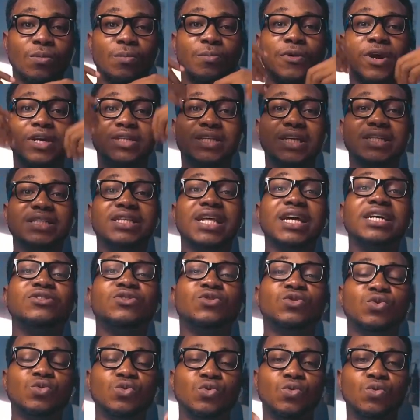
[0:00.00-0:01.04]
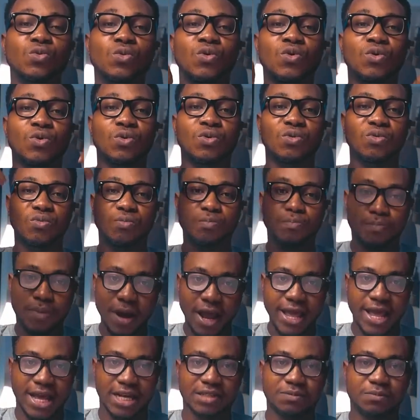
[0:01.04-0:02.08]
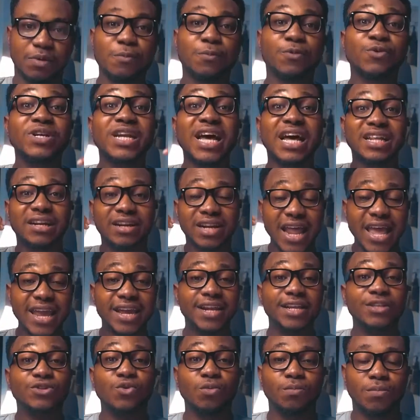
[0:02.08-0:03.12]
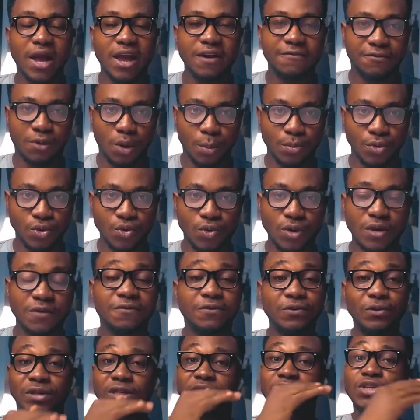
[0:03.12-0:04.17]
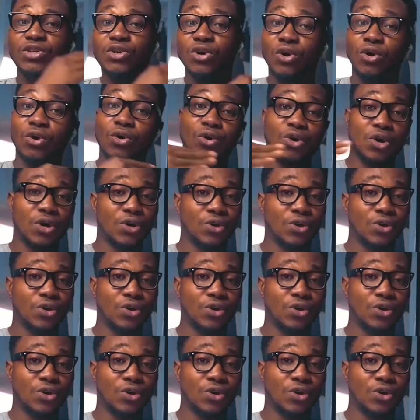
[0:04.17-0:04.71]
presented to buyers, people that are likely to buy from you. If you did your